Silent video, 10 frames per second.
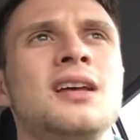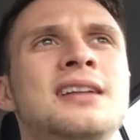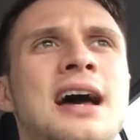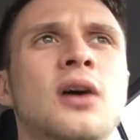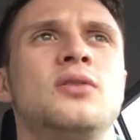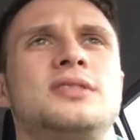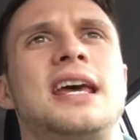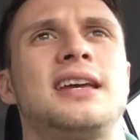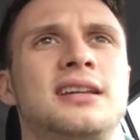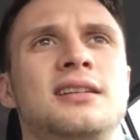Now,
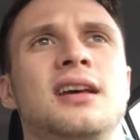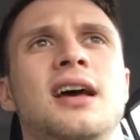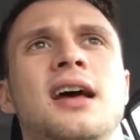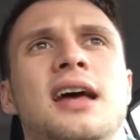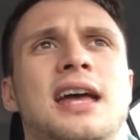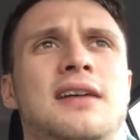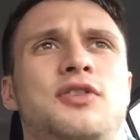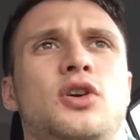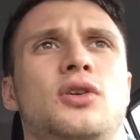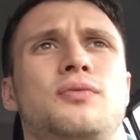if
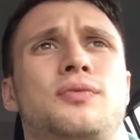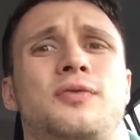you're